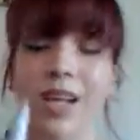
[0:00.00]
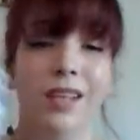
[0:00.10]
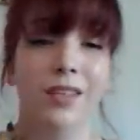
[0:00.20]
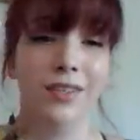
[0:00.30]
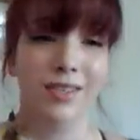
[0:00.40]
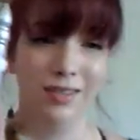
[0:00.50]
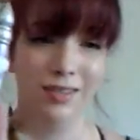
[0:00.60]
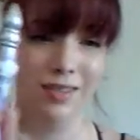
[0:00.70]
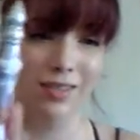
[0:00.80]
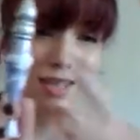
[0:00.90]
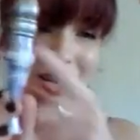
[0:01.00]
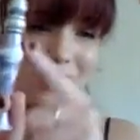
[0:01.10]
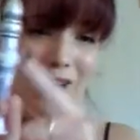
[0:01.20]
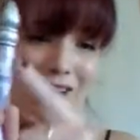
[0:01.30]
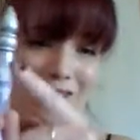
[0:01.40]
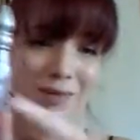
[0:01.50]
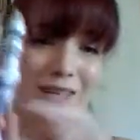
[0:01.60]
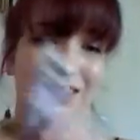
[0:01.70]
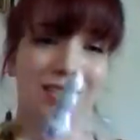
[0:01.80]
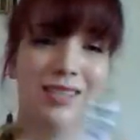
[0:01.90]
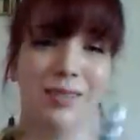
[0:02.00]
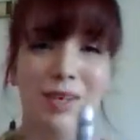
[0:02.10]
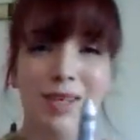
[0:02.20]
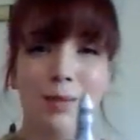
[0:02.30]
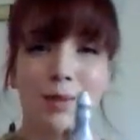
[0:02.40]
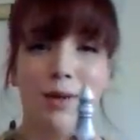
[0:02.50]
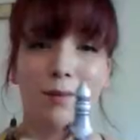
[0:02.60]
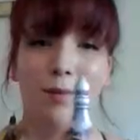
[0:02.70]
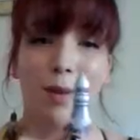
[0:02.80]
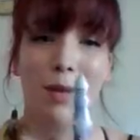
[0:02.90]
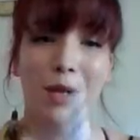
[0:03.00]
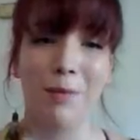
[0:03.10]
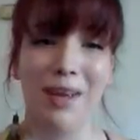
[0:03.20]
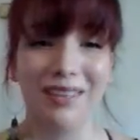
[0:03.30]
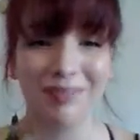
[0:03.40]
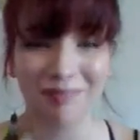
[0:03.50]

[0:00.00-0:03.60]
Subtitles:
it looks like trash because it's been in the bottom of my makeup bag.